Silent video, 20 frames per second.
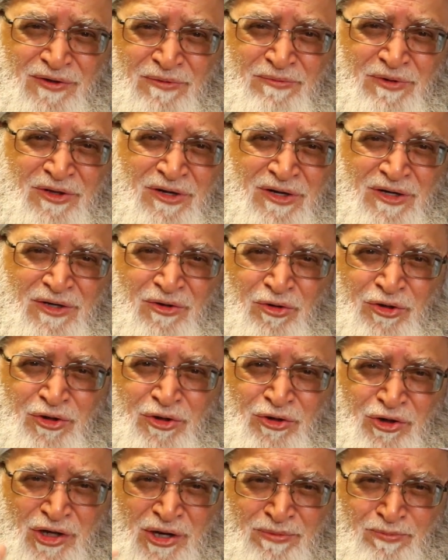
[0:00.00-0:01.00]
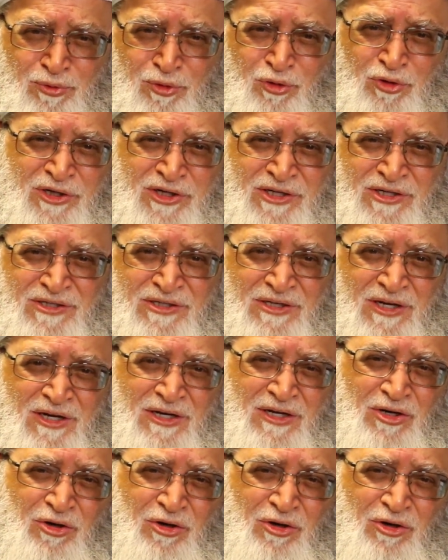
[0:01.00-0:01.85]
Ramadan on your employees,